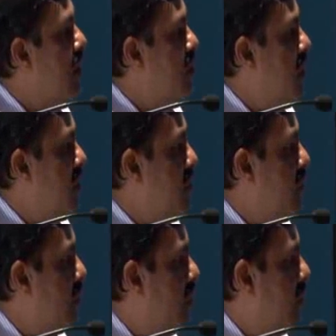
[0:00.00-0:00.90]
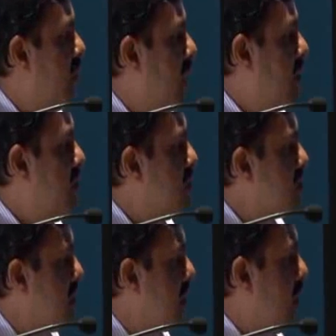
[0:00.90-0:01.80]
And even if one
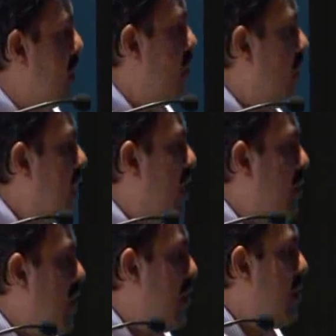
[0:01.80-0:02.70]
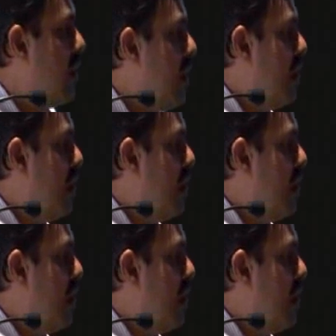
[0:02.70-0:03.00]
signal or one cable